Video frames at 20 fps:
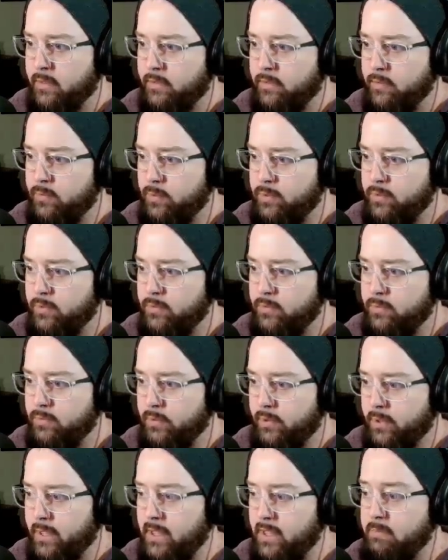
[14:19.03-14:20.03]
Would
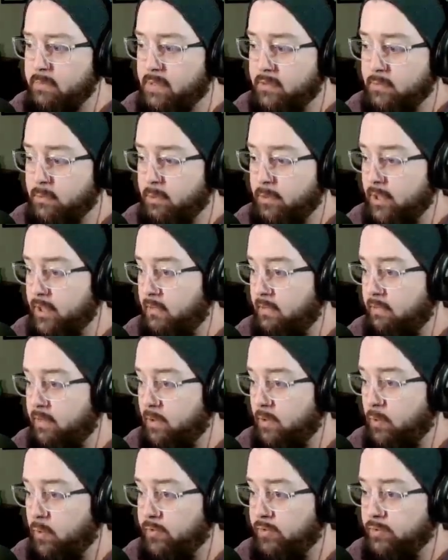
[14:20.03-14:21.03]
lead me to believe
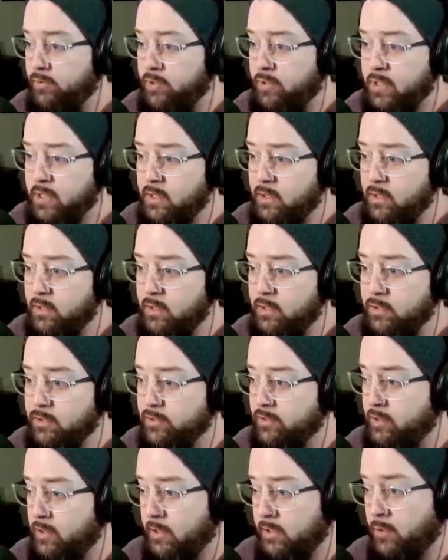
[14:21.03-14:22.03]
that once you're here, you're
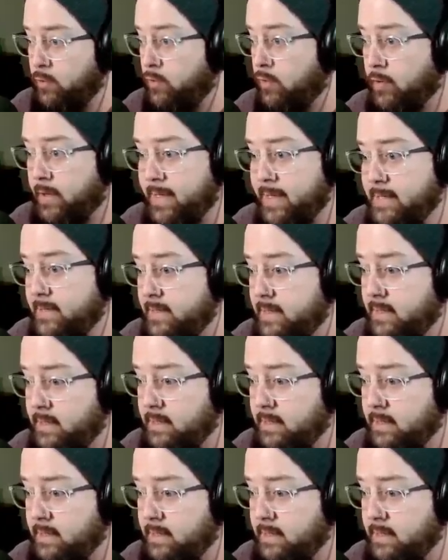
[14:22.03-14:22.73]
just going to go crazy.